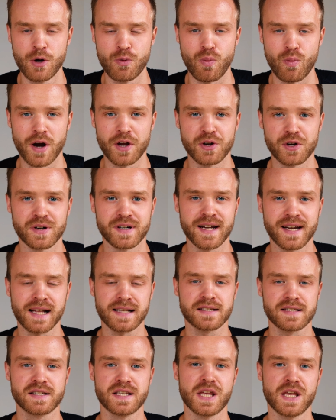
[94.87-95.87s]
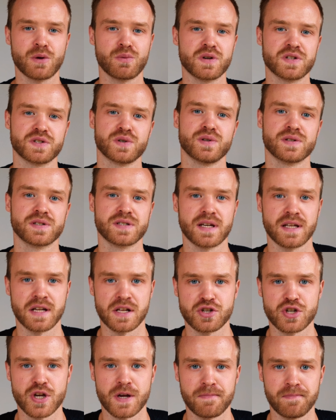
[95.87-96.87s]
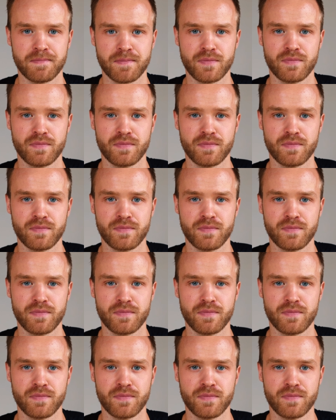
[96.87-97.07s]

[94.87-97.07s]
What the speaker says: why you're not seeing results in the gym,